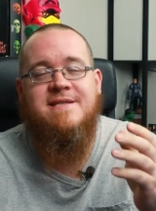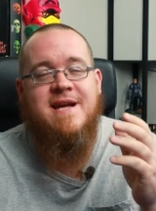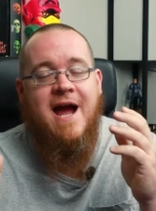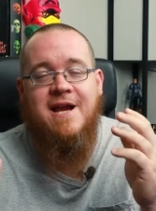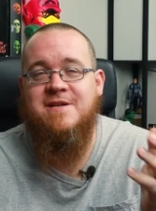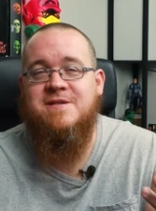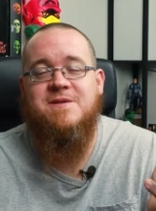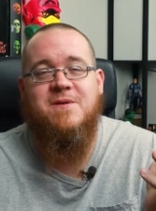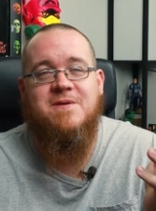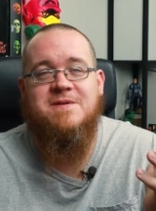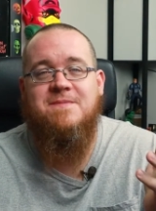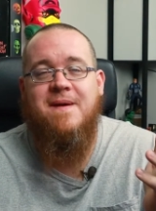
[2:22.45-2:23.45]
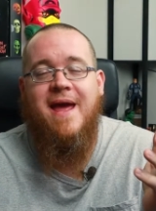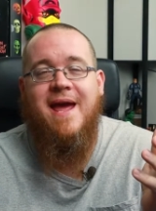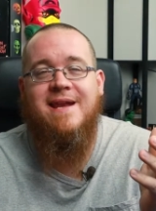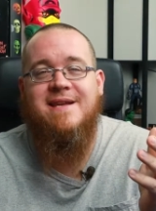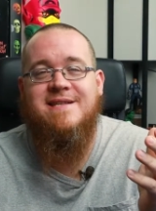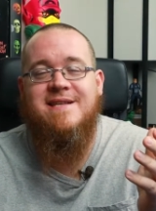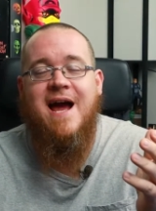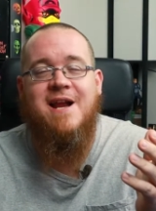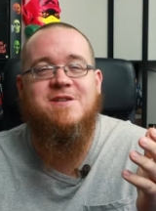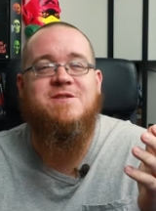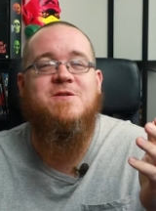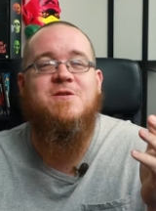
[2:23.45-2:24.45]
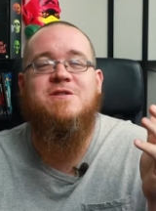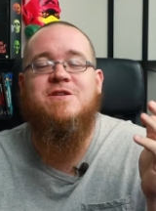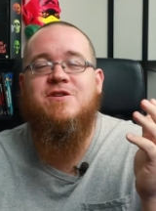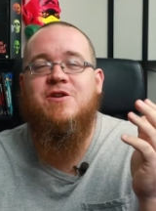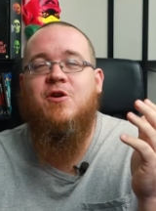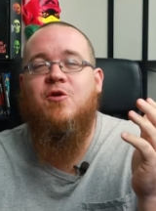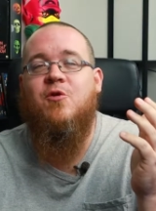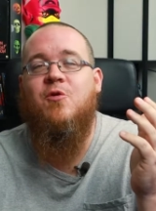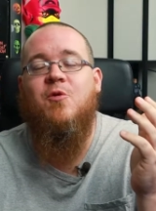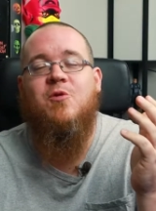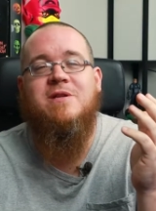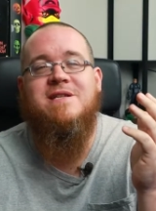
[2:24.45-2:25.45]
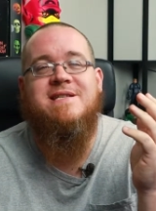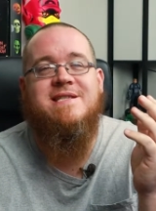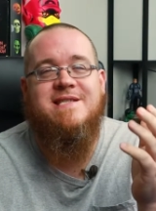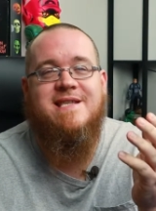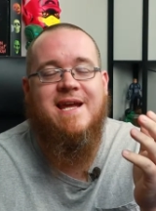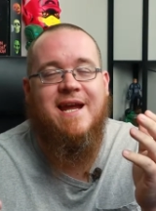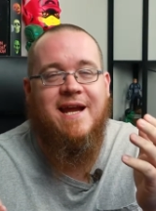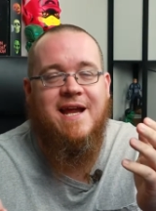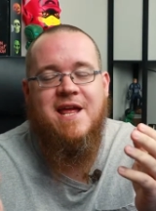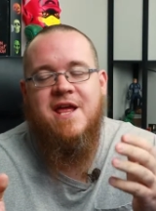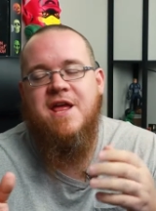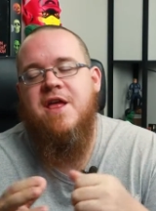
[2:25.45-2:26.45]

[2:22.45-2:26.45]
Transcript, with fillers: dinosaurs, man? Dinosaurs are the coolest thing.